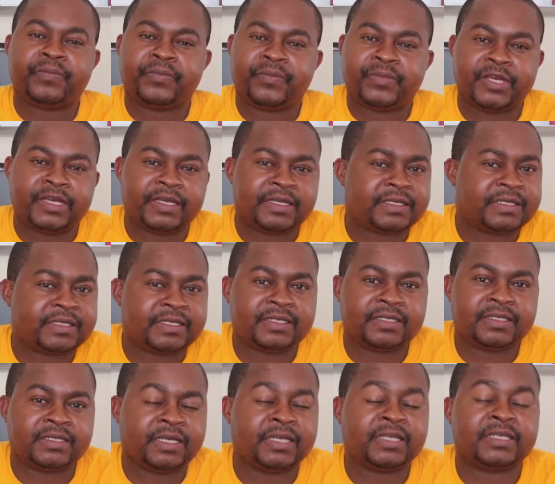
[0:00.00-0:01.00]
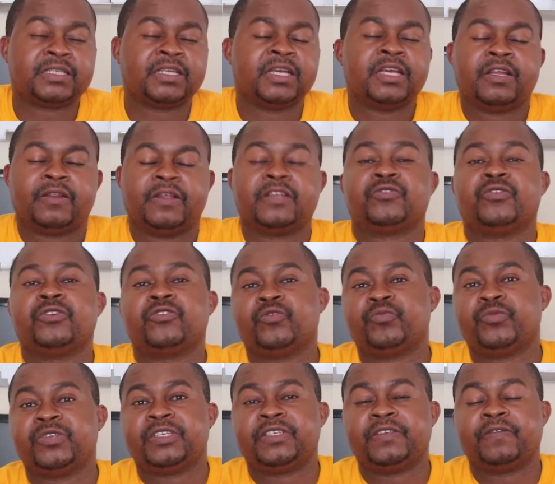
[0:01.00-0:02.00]
paste, and there's going to
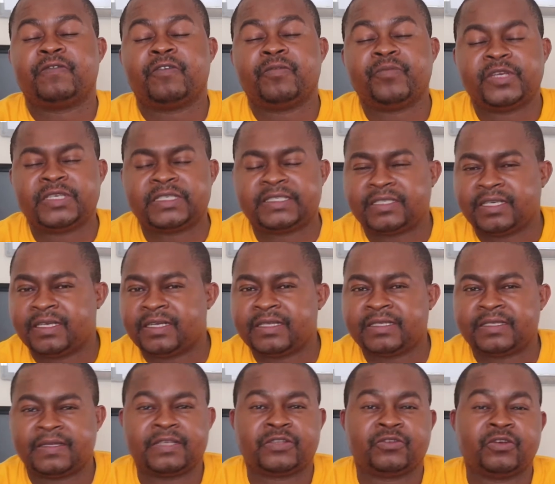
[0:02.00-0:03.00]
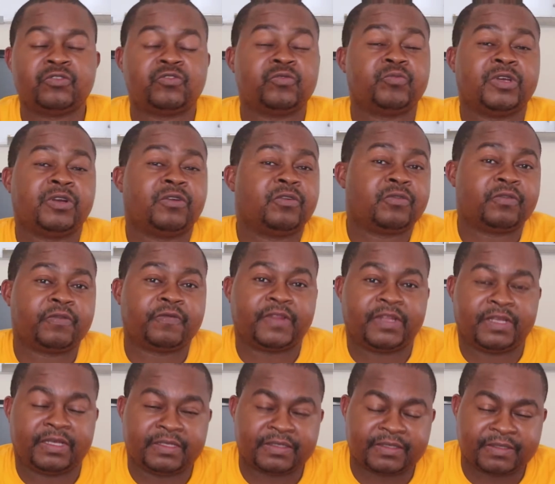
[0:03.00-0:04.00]
be deformations. There's going to be a lot of
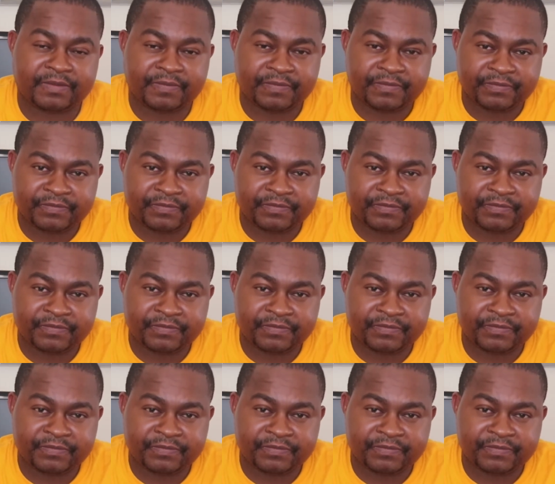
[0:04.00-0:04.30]
things